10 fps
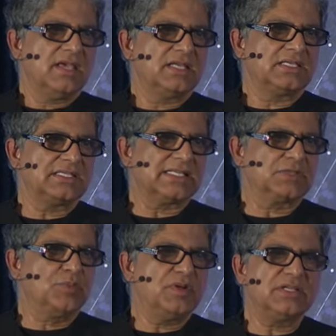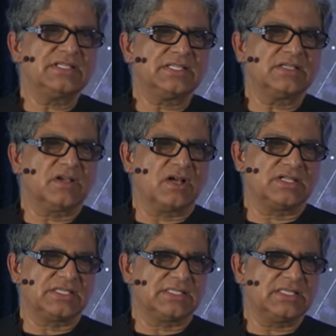It is experienced in
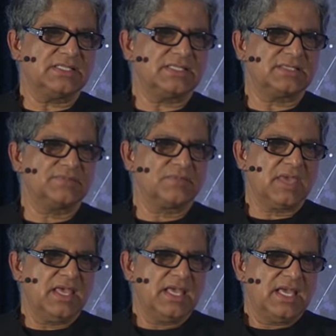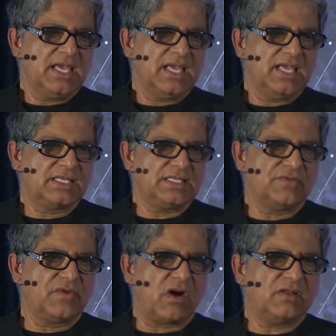consciousness. It
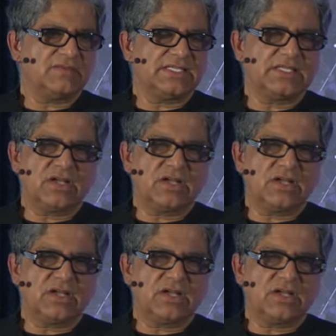evolves in